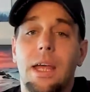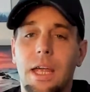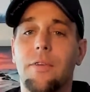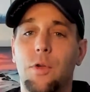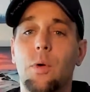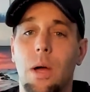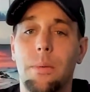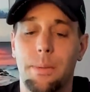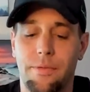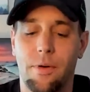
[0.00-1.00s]
If you come
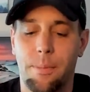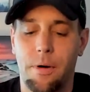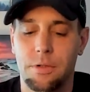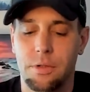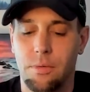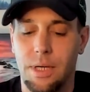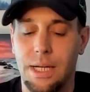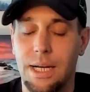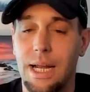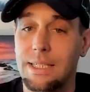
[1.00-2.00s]
to me for a personal
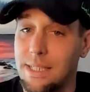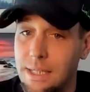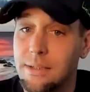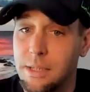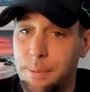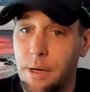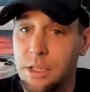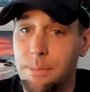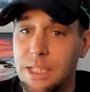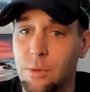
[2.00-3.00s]
reading and ask, is this
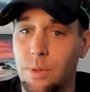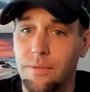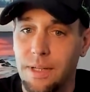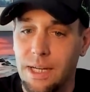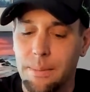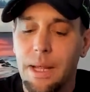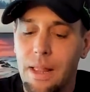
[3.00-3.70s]
person my twin flame?